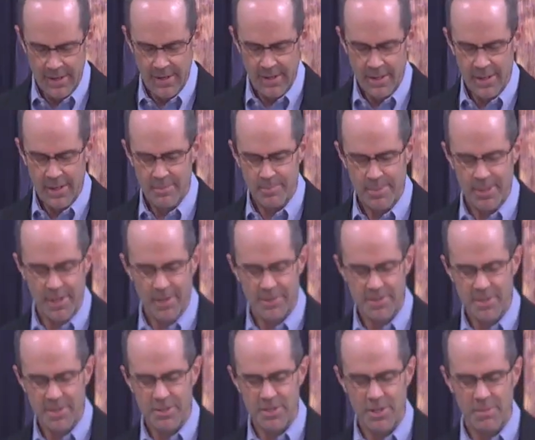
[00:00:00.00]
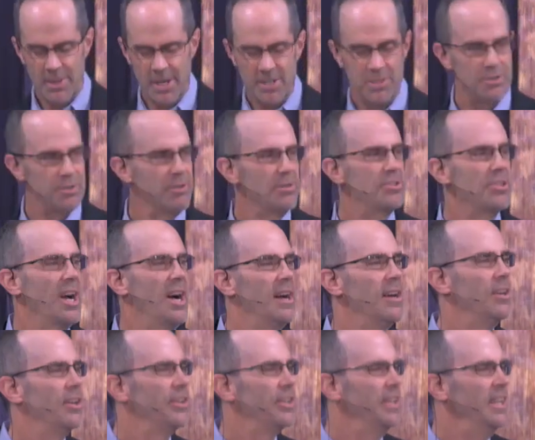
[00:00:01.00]
And Paul says, You're my true
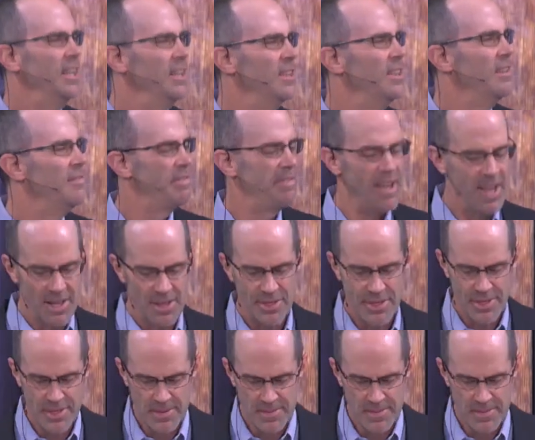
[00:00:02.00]
child in the faith.